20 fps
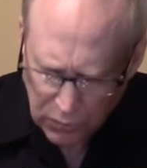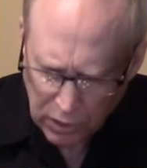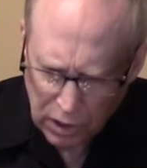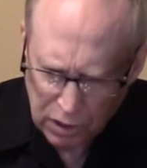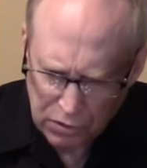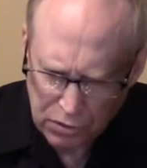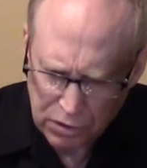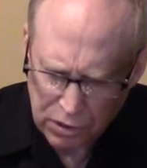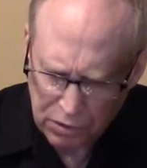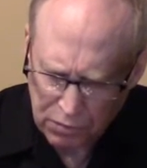
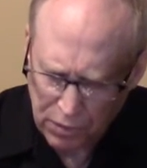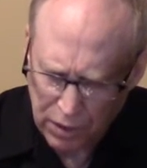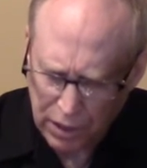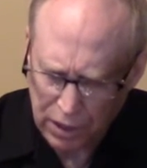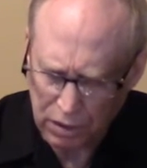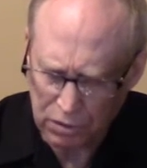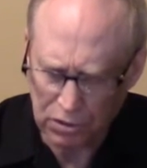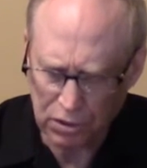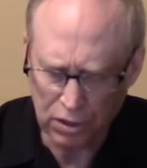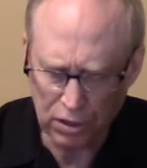So this video
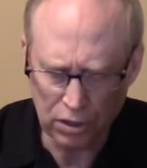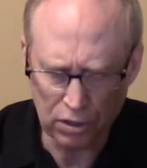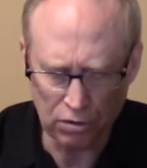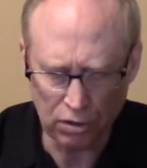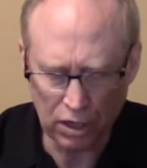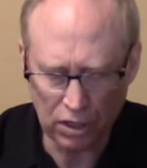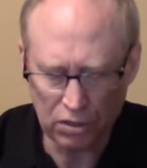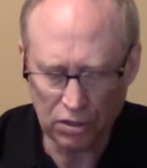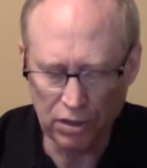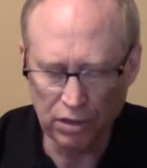is going to
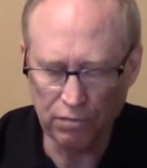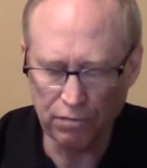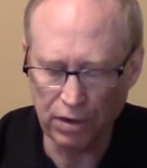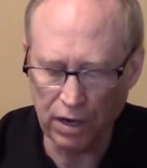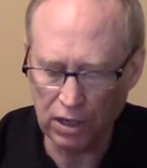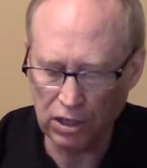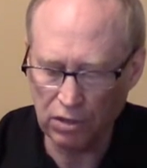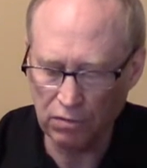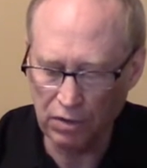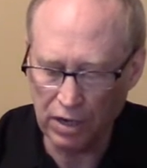address the
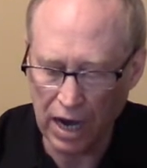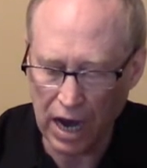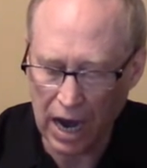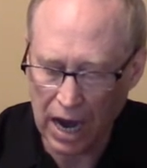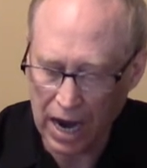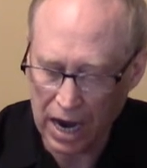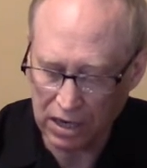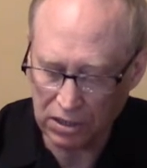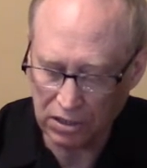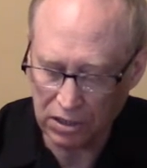effects of the
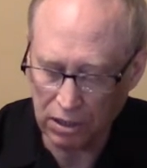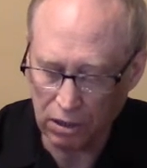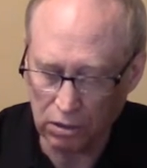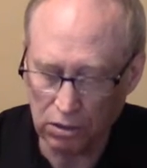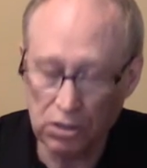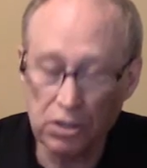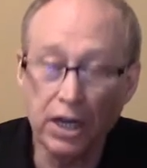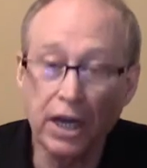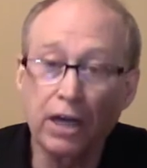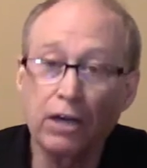IICRC
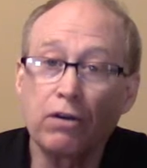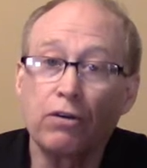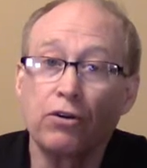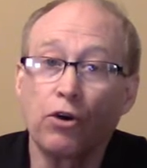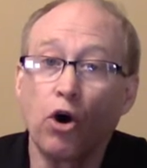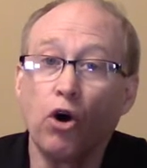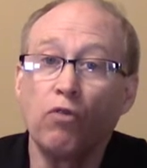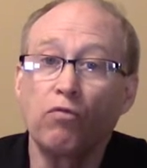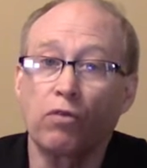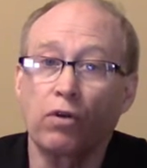standard
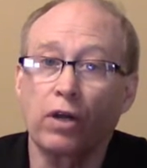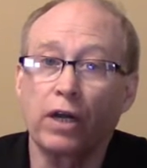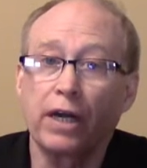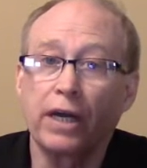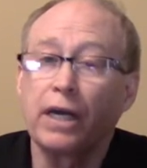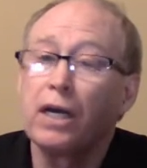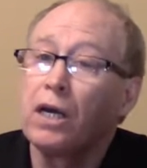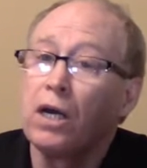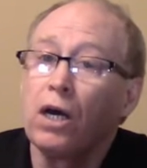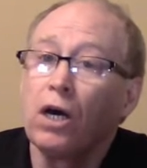overlay
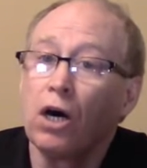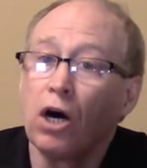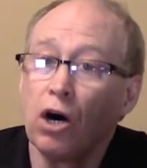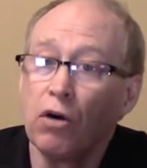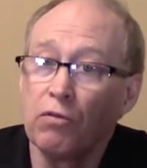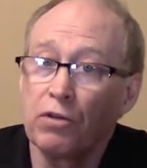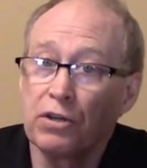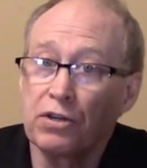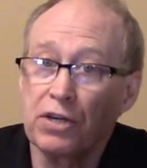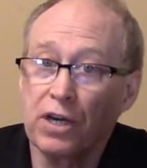over
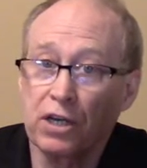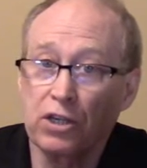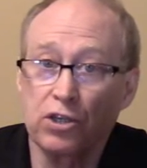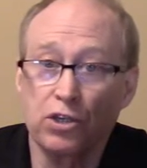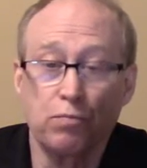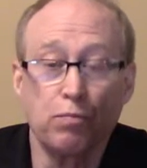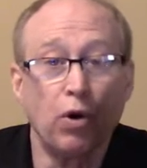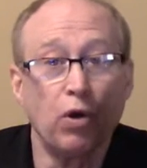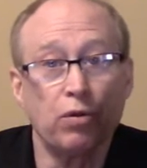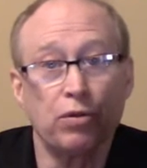the Texas
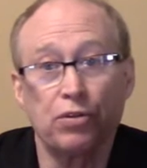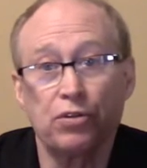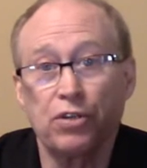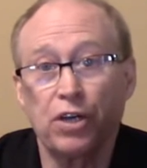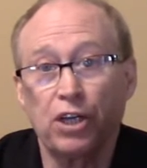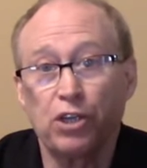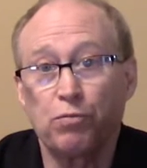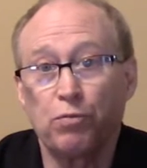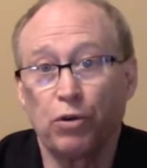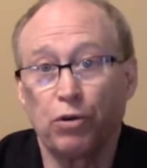Mold
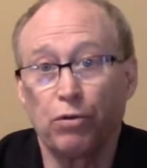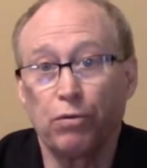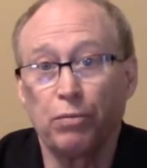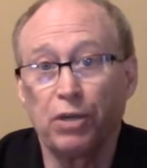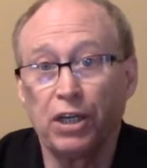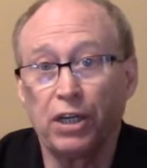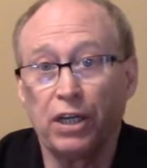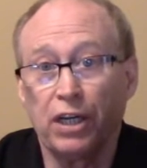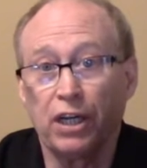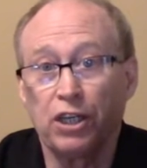Assessment and
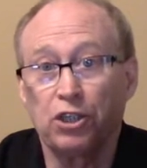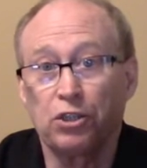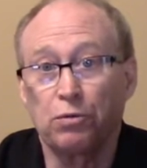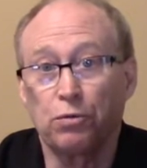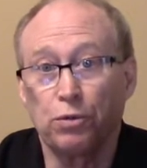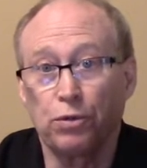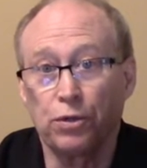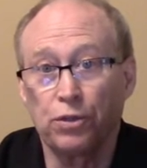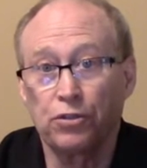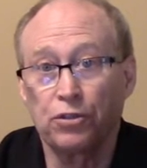Remediation
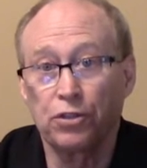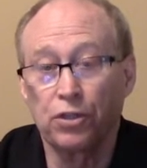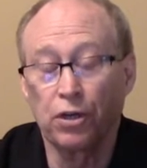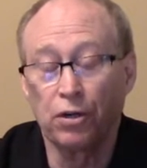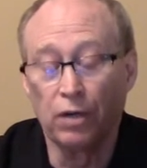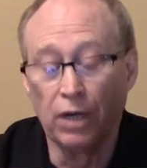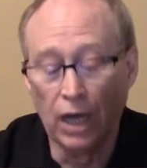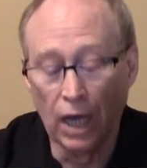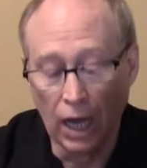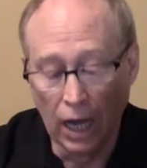rules.
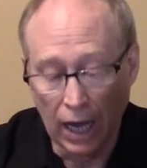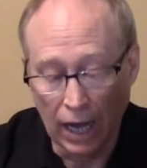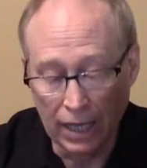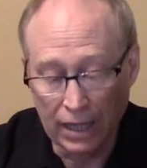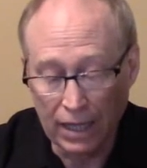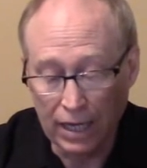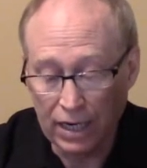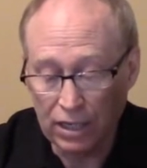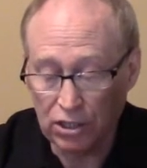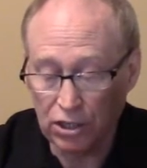So I
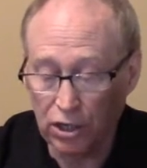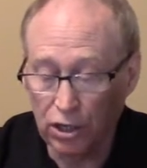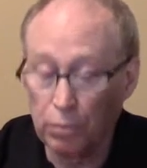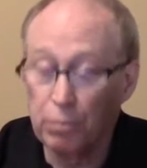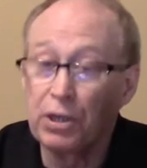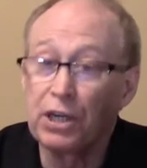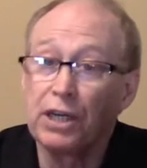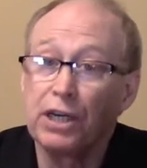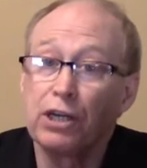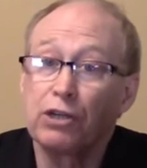think it's going to
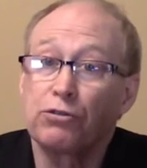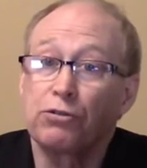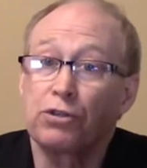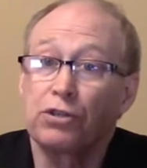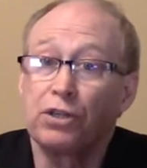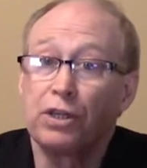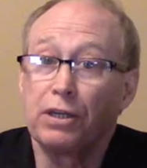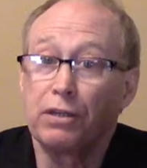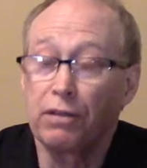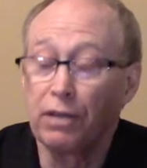be an
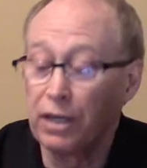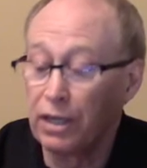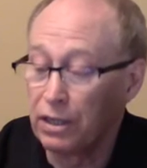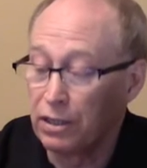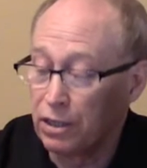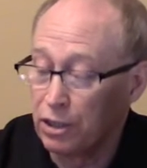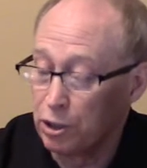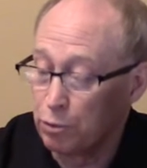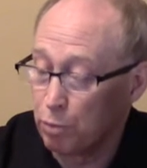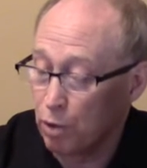interesting thing
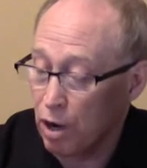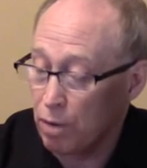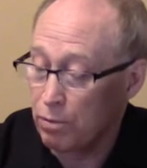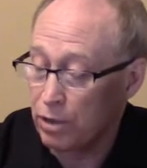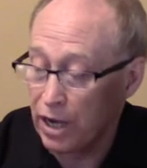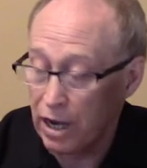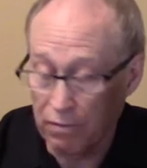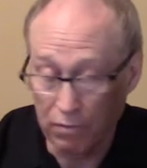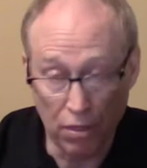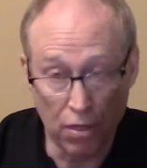that you probably
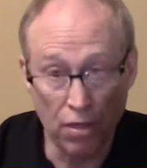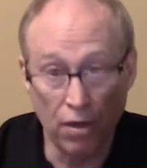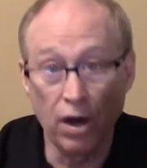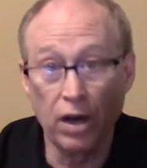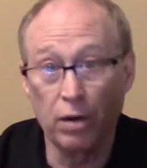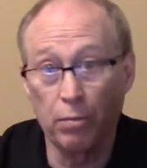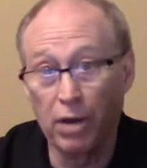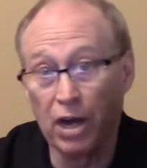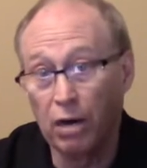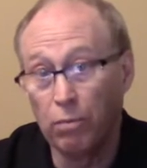haven't thought
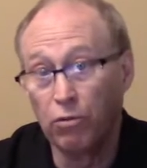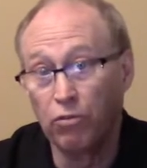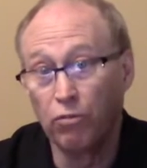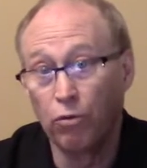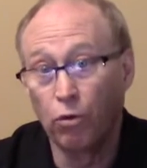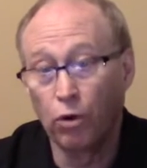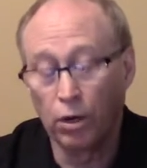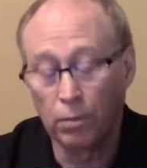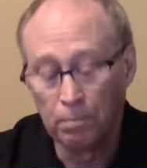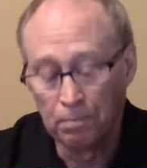about
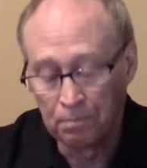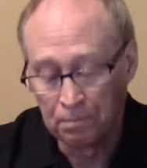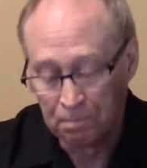before.